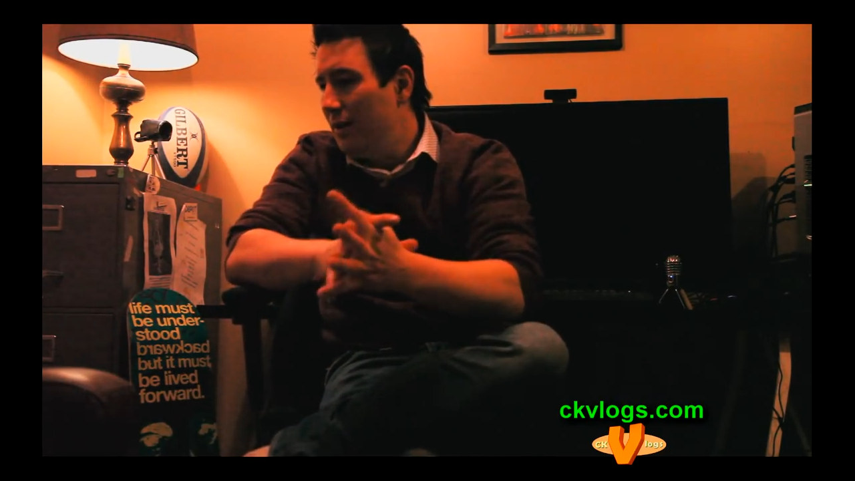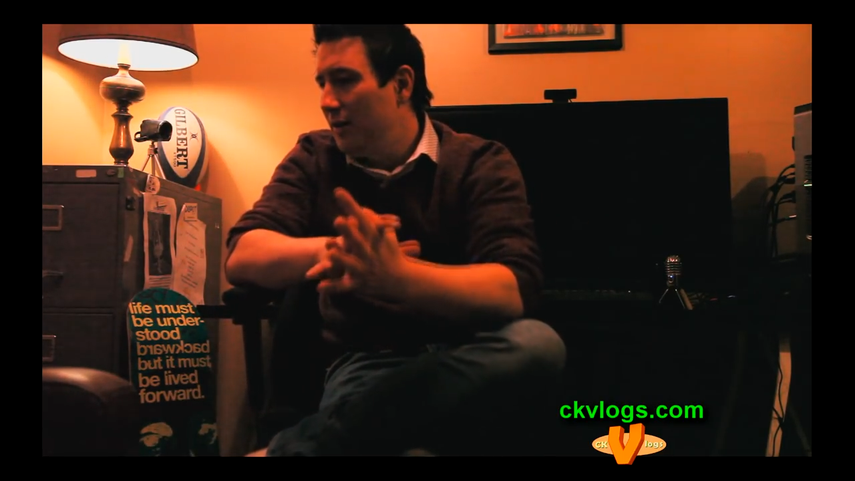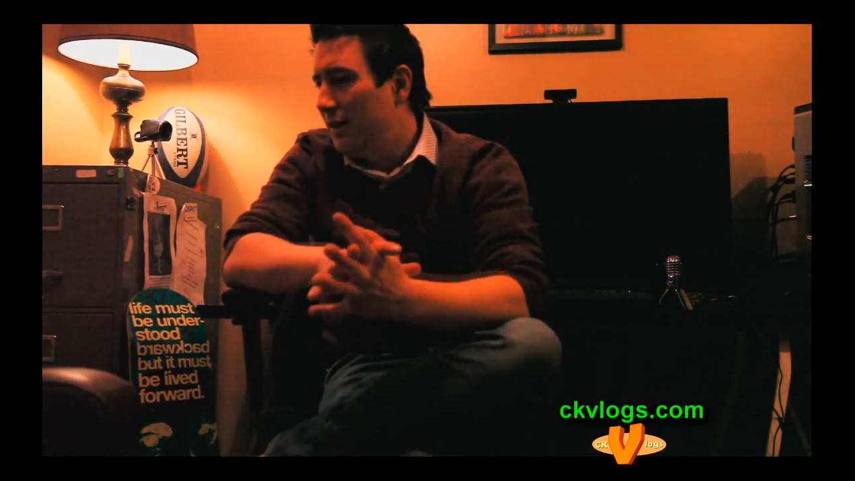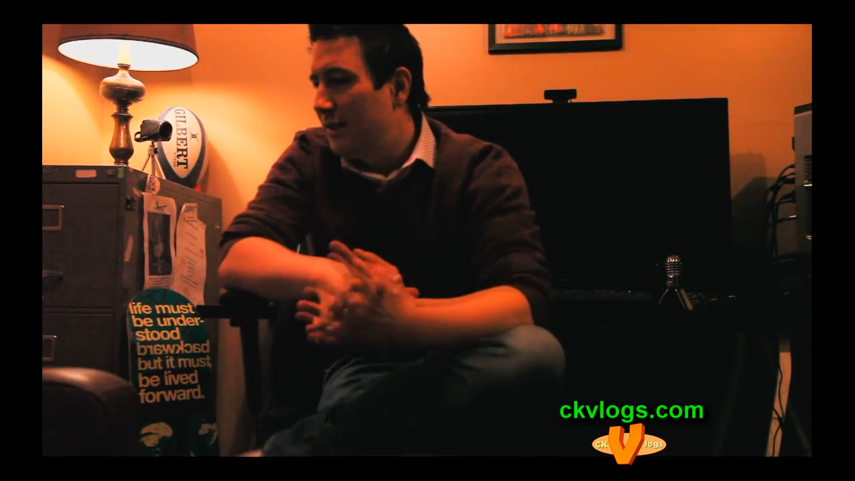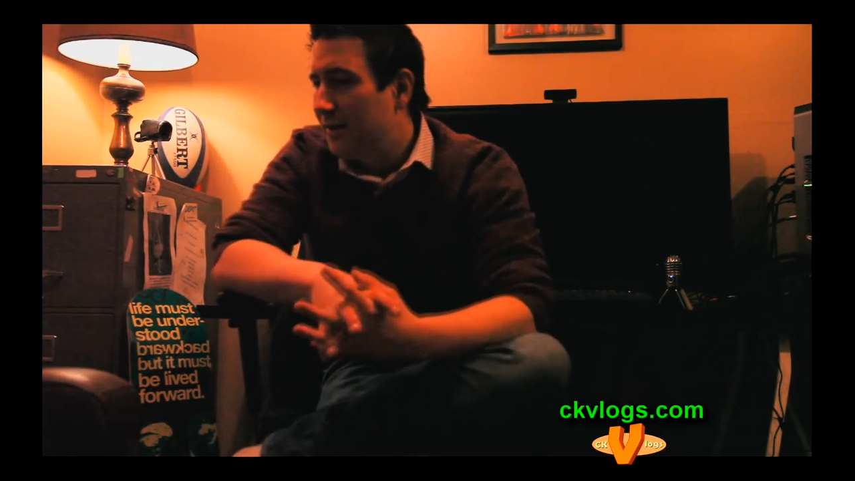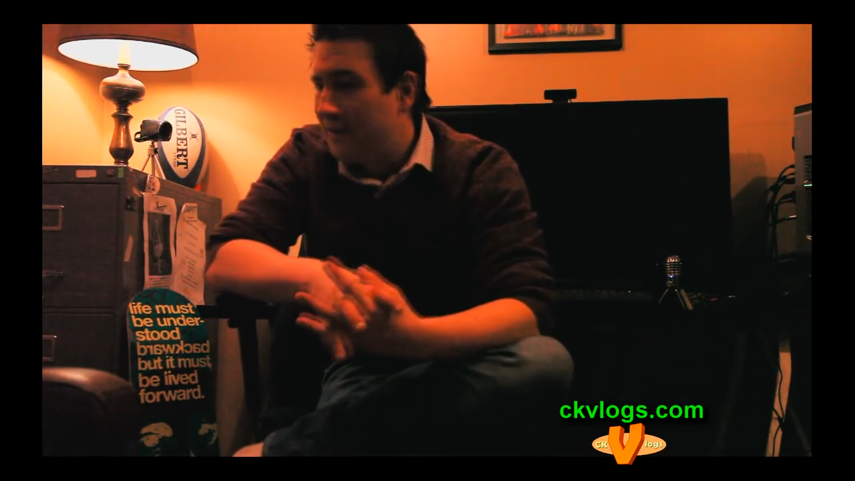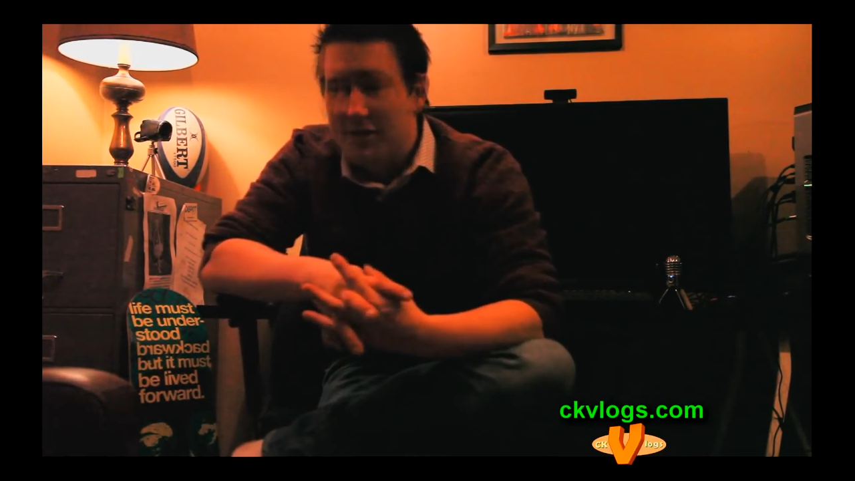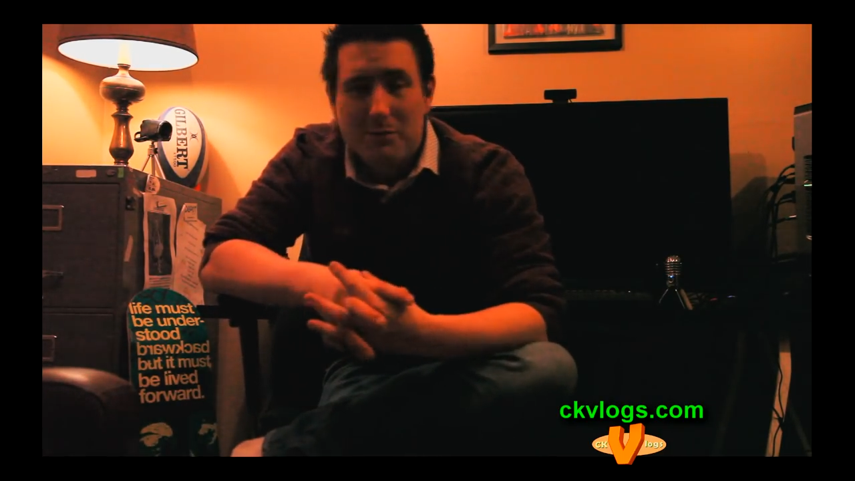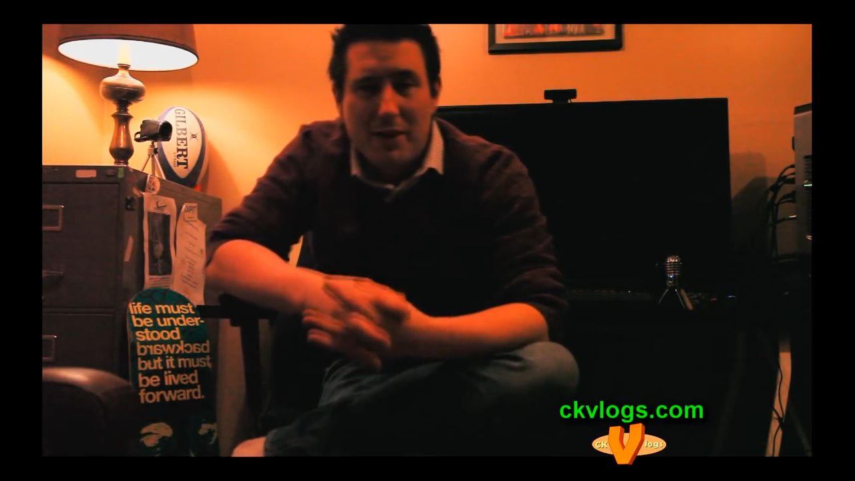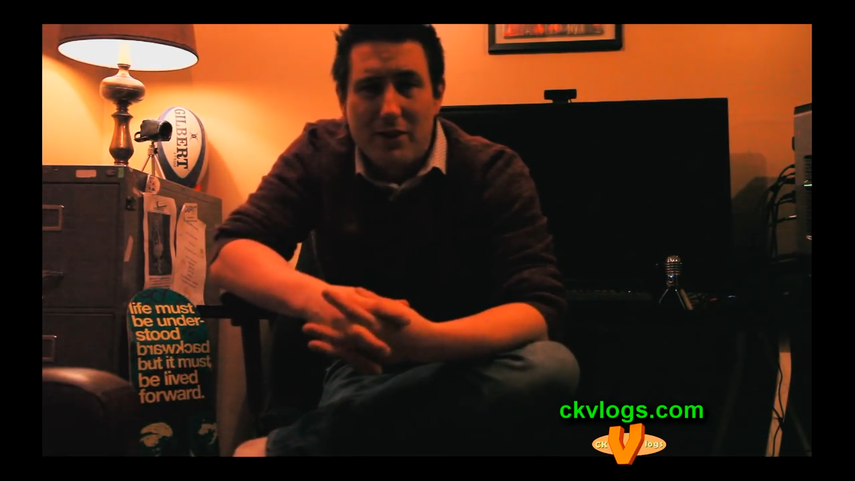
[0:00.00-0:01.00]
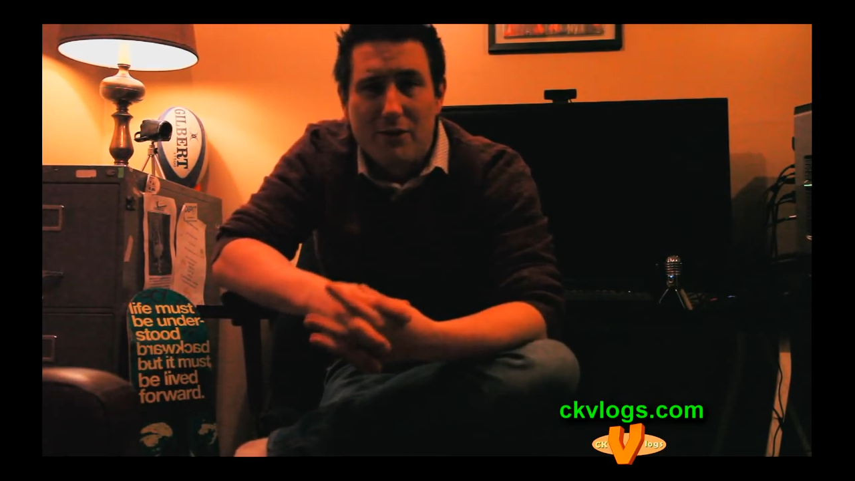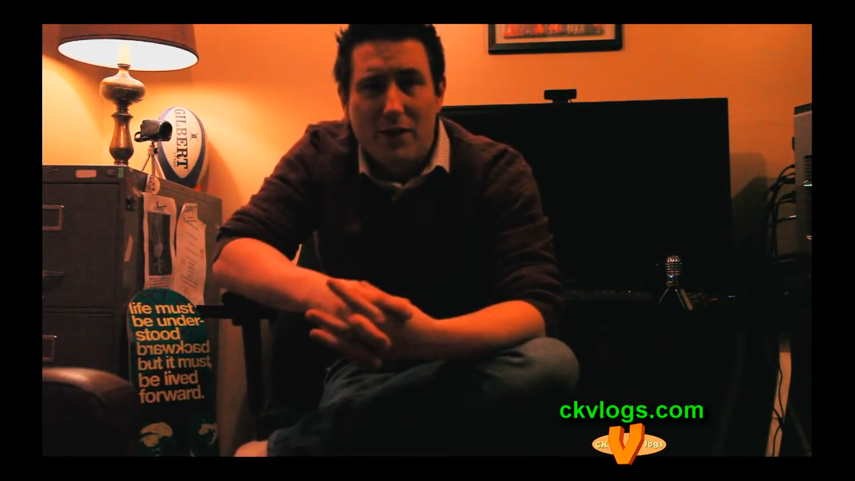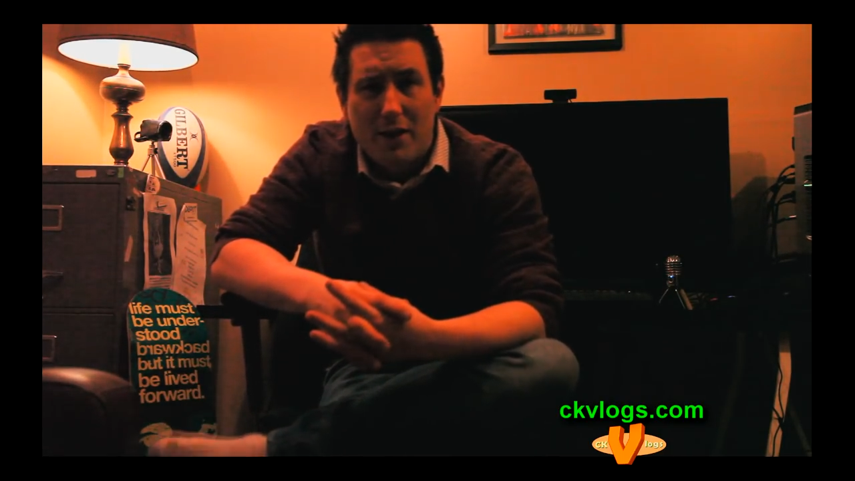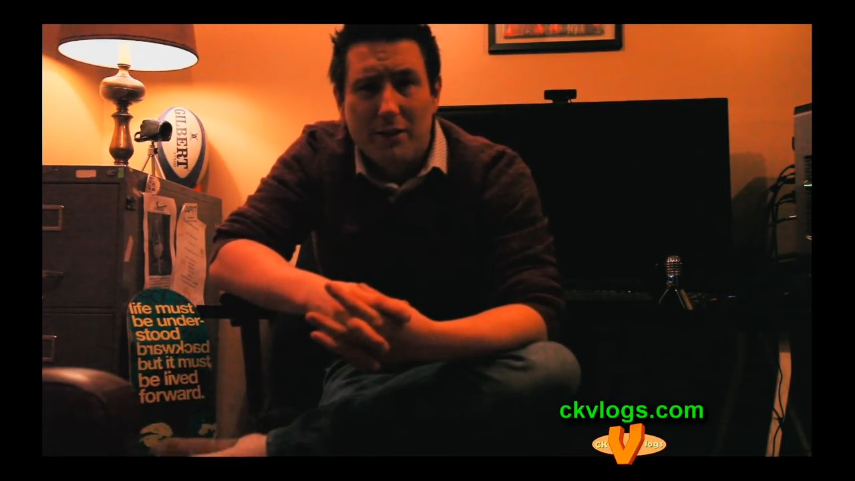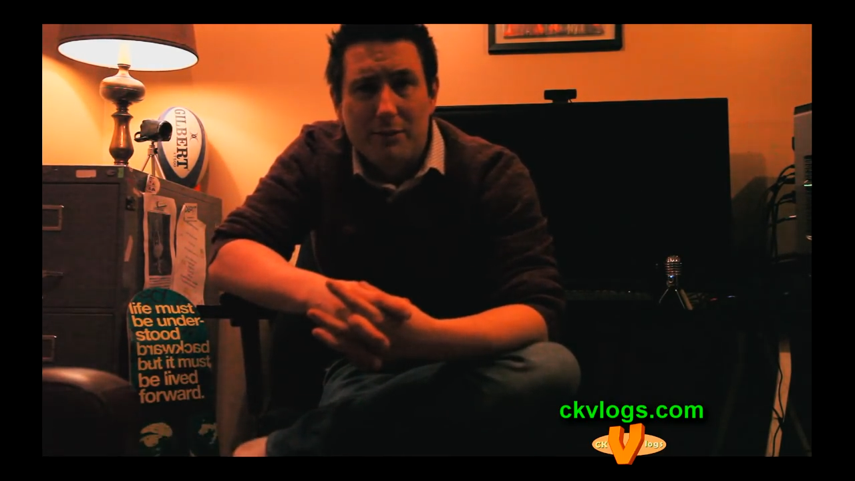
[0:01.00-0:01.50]
uh, this is my new
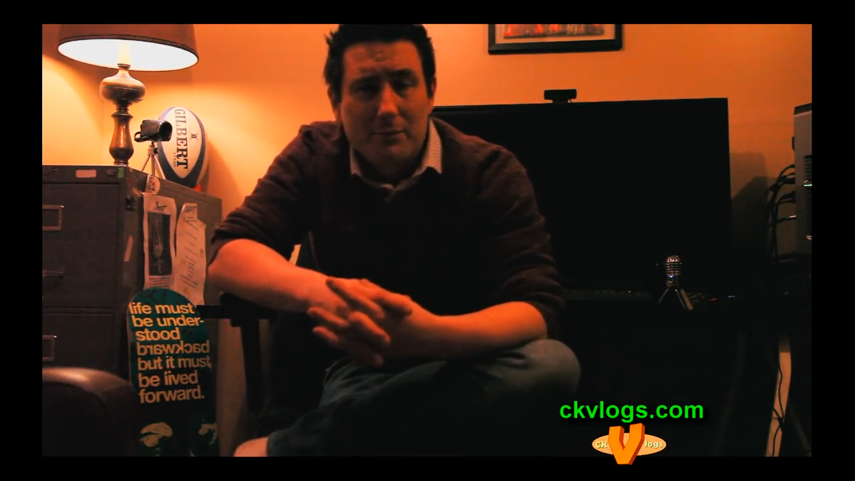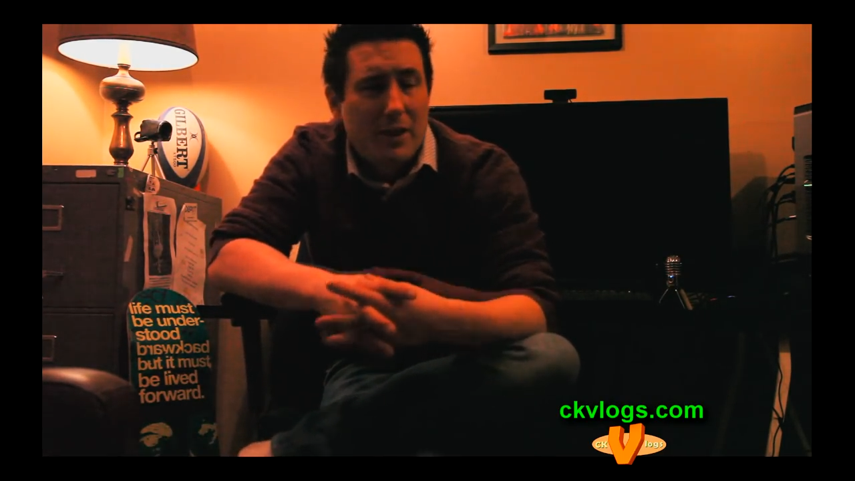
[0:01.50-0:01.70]
vlog,